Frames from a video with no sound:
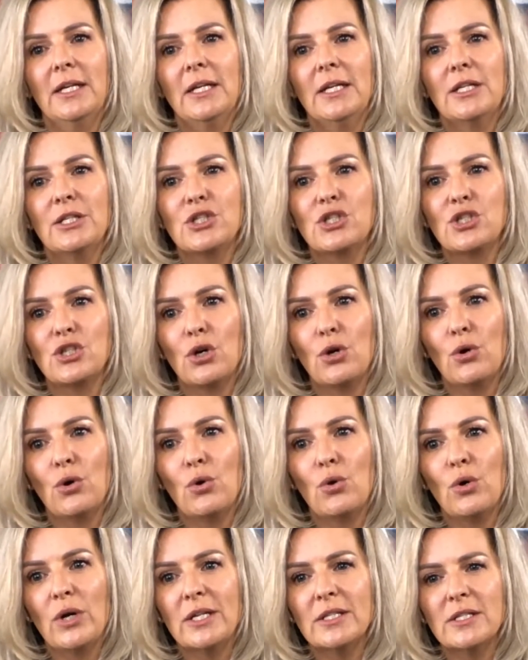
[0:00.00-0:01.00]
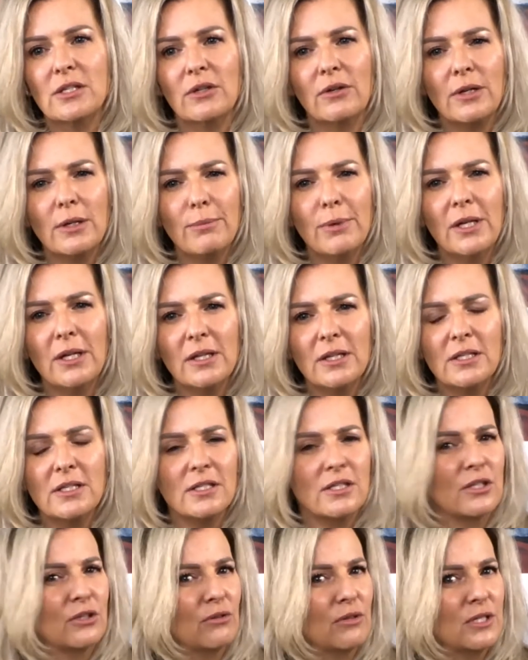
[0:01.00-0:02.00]
So is there anybody that
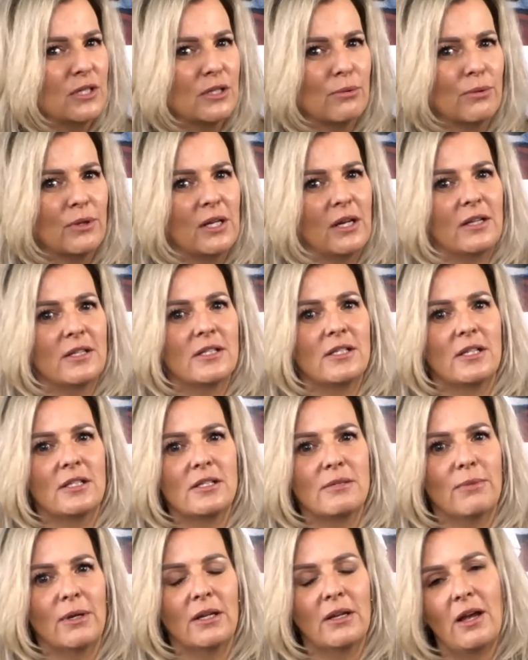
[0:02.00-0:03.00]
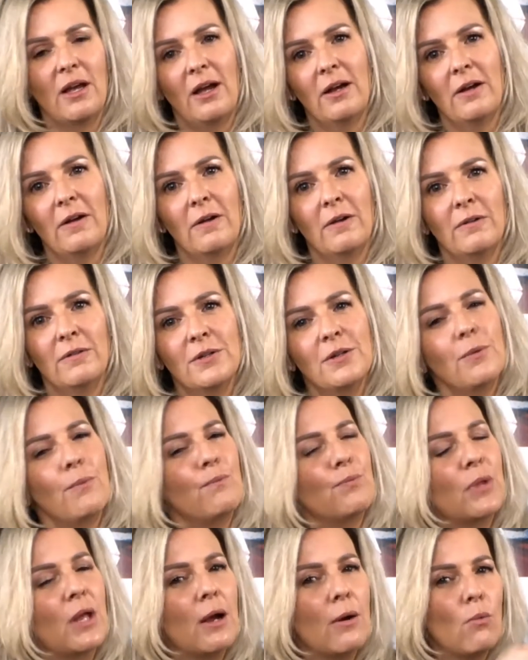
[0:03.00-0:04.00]
disagrees with that assessment? And
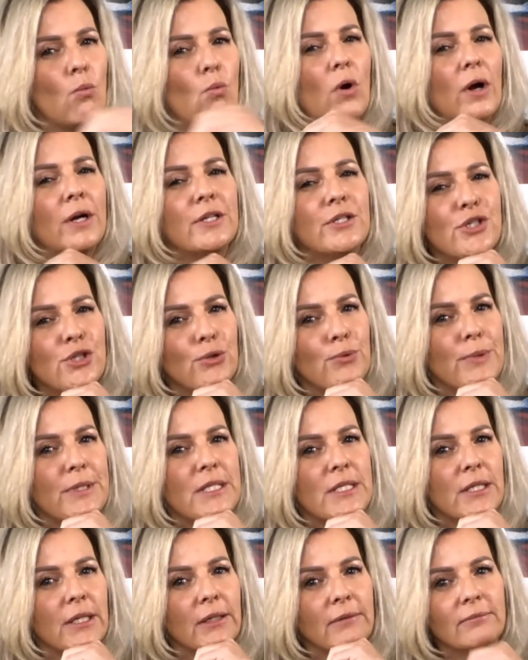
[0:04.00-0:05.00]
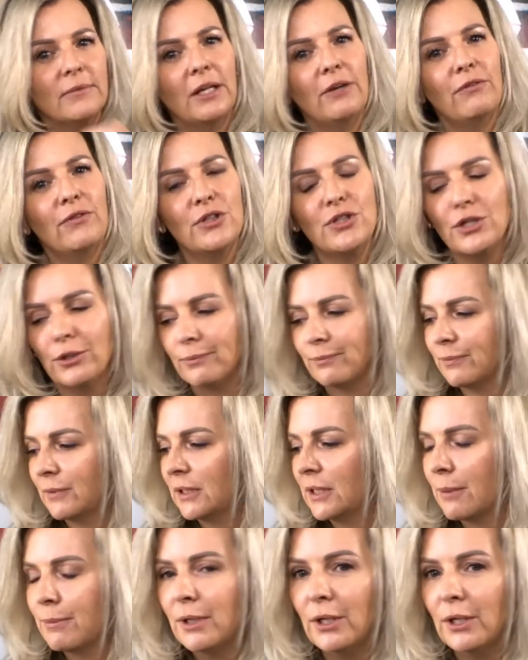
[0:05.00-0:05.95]
what is your reasoning? If you do, let me